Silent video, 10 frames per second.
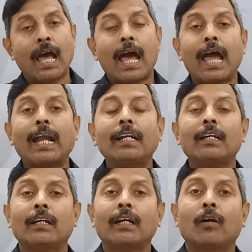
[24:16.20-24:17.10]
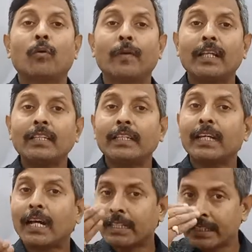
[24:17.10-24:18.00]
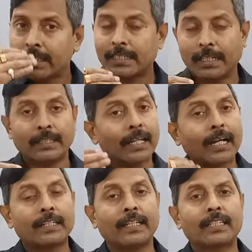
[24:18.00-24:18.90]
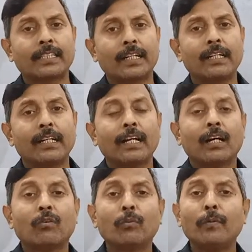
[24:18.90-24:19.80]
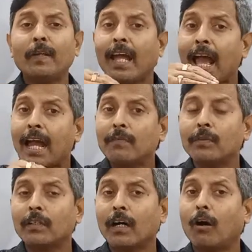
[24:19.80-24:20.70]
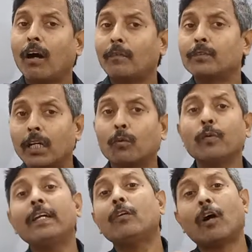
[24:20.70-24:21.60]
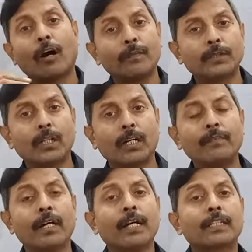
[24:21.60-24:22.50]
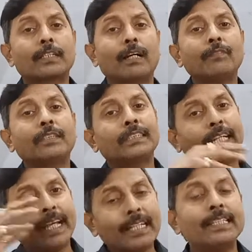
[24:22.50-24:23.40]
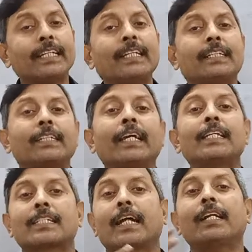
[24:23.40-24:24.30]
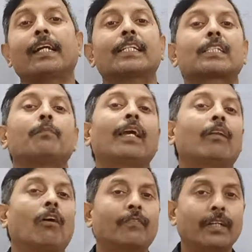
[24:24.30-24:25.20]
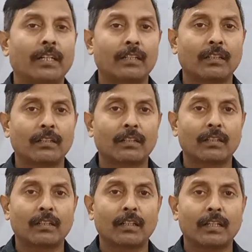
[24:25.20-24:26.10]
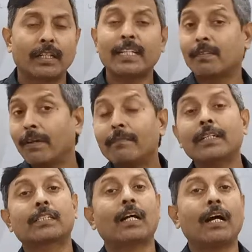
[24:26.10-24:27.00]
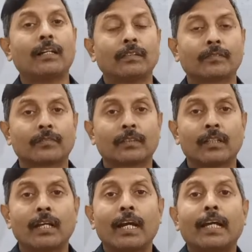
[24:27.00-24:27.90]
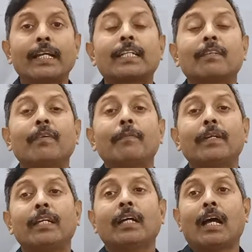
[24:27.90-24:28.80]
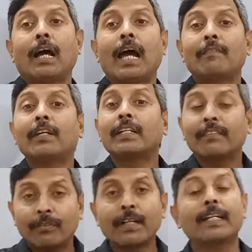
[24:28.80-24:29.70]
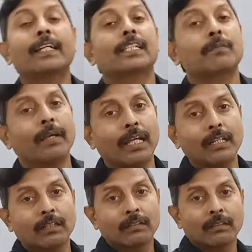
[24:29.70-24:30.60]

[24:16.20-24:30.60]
and when they are eaten, they are tasted, we will observe some change in taste and smell of it. It may be sour, it may be having different smell.